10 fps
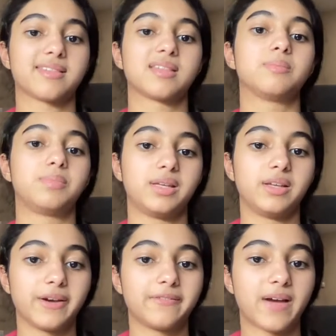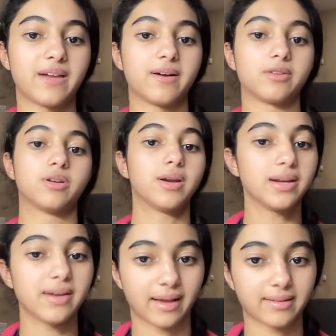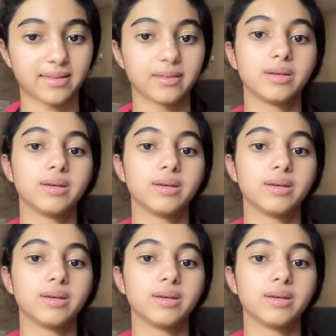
S&P 500 index.